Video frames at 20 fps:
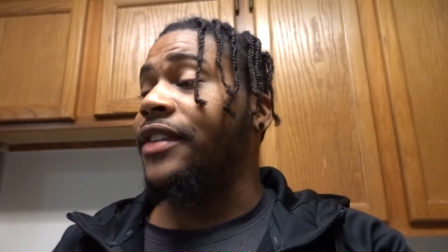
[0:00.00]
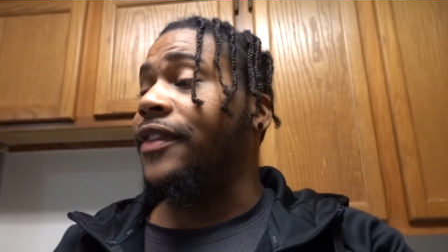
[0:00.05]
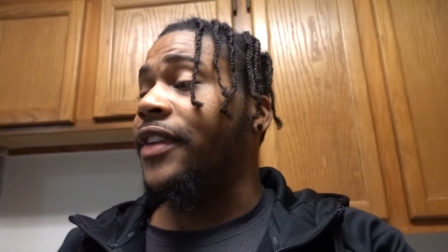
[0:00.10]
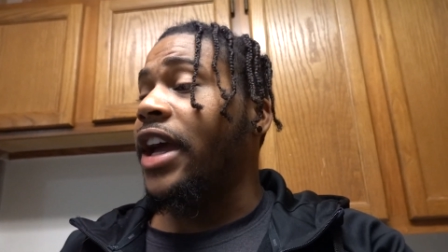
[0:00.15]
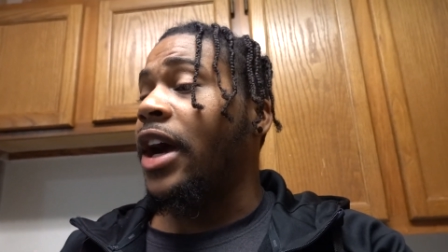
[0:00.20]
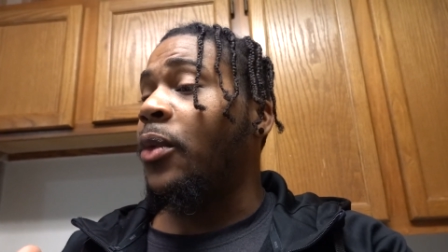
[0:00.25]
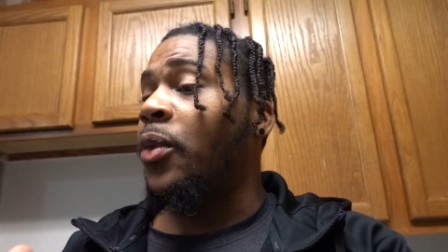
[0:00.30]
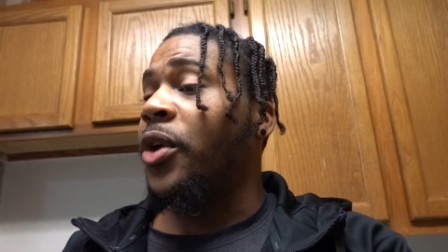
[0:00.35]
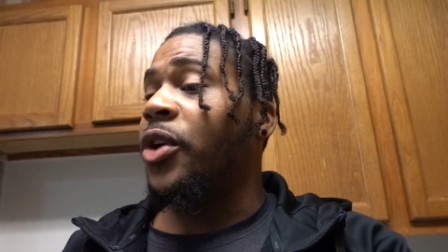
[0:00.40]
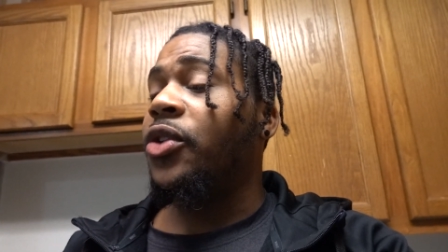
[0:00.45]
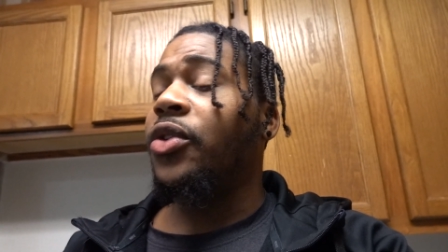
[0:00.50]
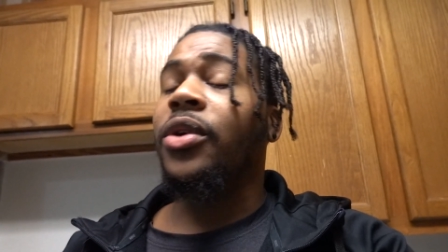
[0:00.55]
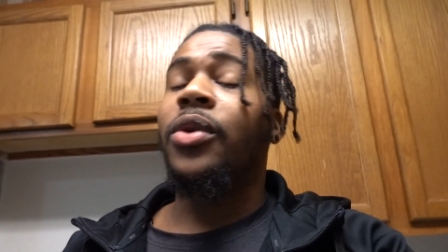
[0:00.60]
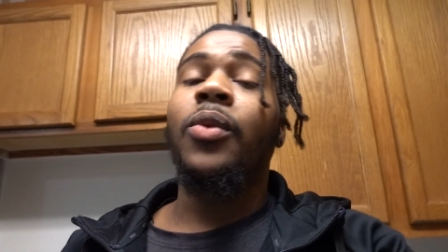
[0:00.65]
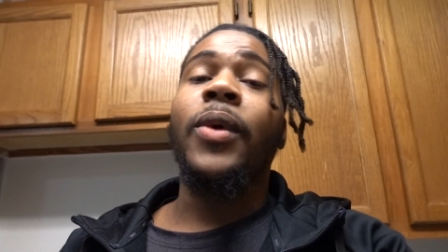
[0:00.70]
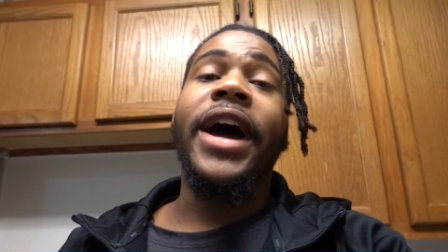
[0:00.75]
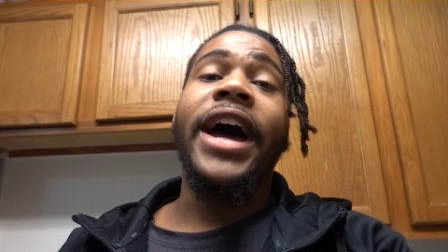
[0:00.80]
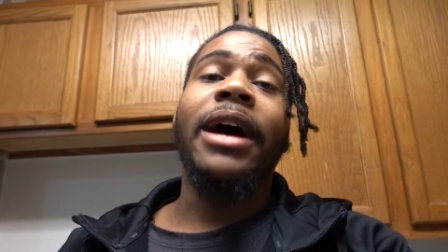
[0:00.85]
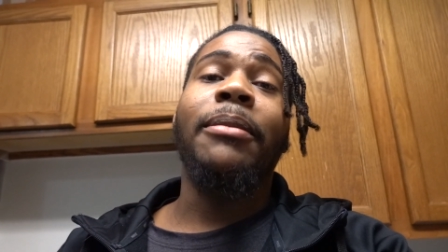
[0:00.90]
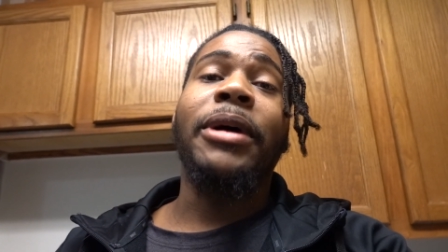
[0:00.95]
If y'all wondering
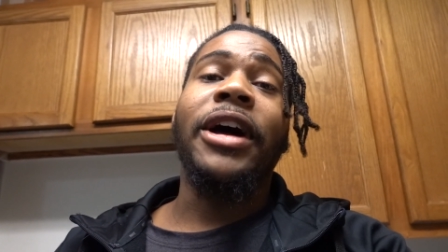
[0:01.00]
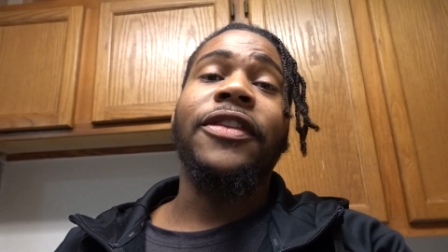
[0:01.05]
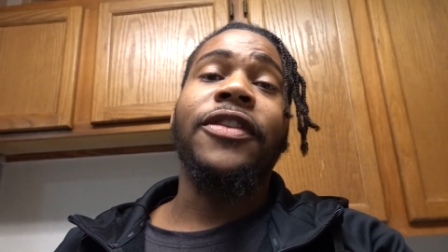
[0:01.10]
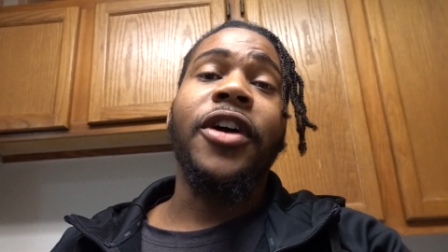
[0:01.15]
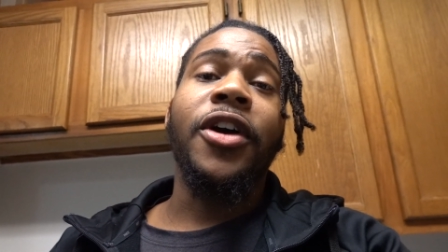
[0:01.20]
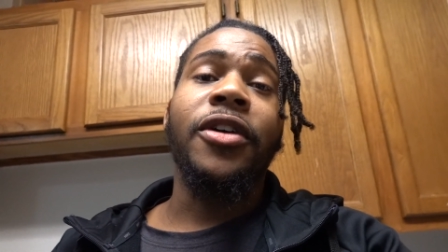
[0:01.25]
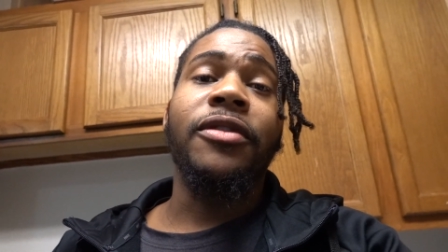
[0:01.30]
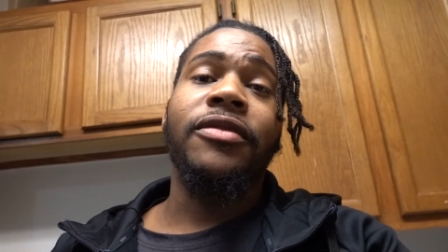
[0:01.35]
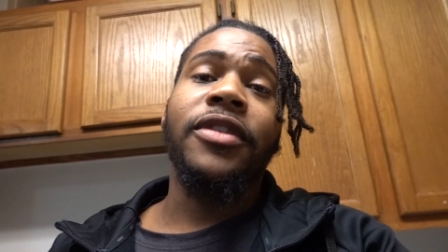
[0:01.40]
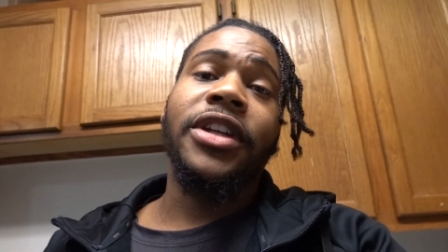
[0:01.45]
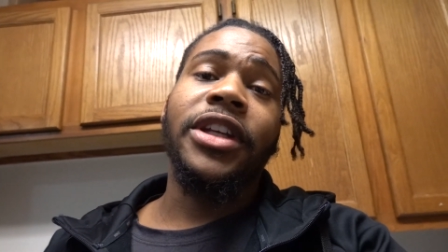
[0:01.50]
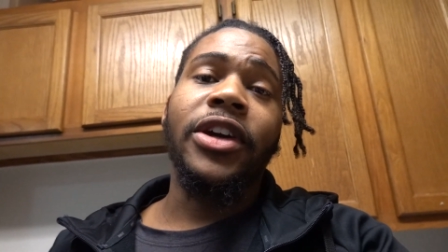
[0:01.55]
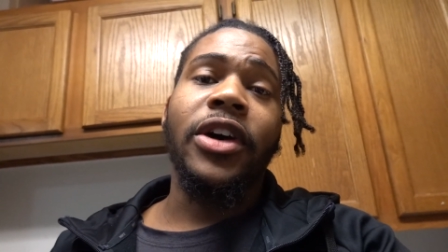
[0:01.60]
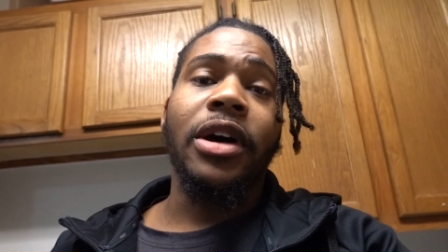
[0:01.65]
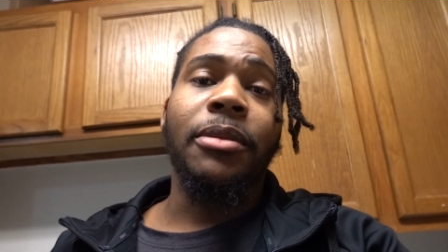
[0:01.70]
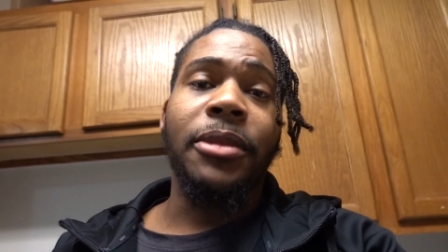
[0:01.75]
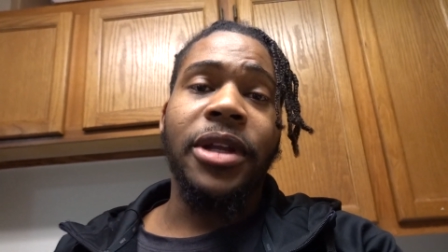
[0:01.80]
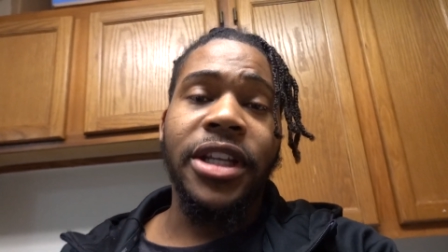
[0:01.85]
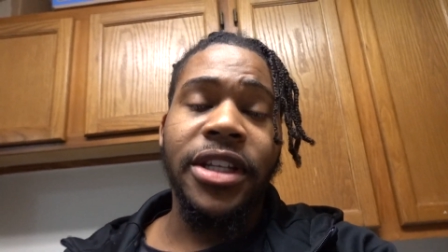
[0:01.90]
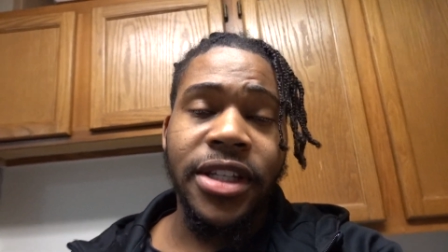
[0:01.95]
why my third video
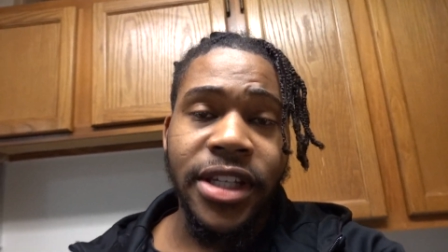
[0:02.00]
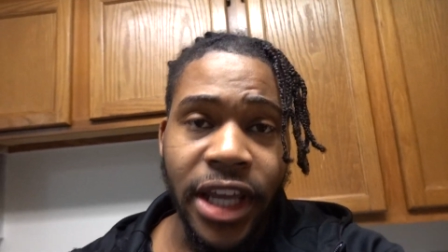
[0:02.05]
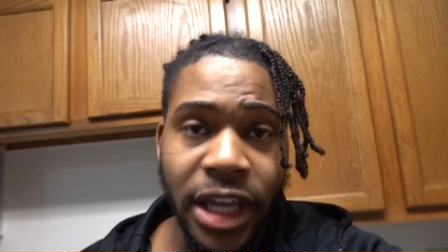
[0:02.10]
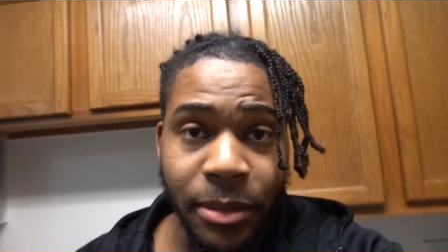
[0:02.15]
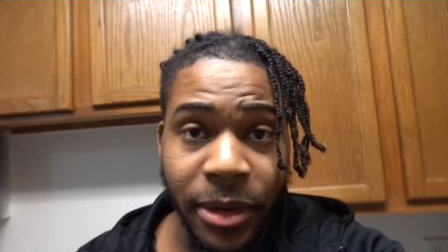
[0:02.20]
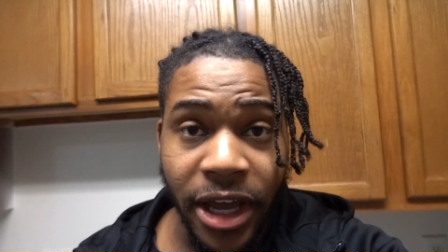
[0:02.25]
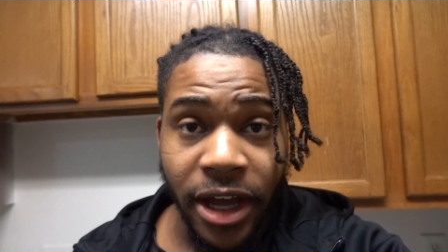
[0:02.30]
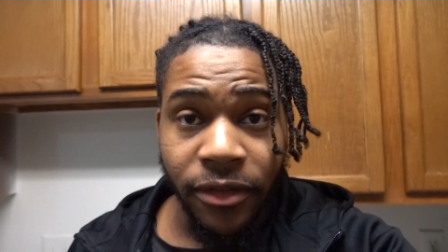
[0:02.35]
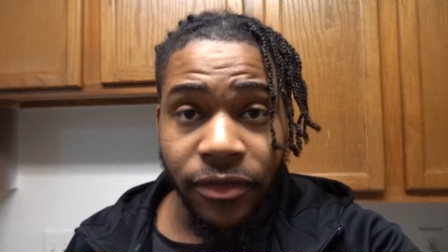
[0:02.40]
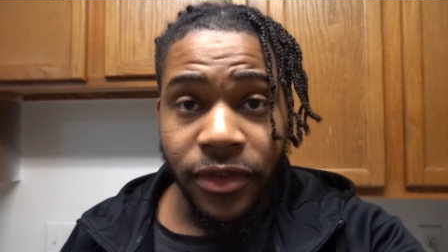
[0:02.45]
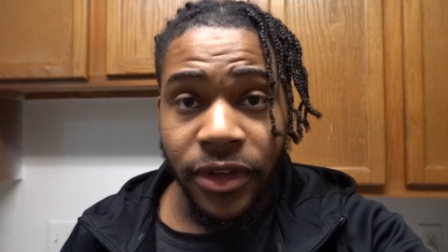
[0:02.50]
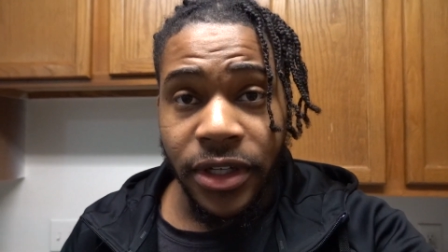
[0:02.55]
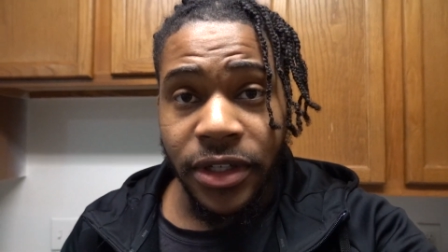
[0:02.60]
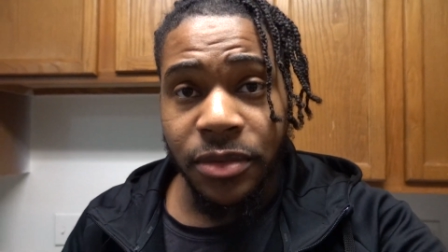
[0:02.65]
I'm in the same outfit,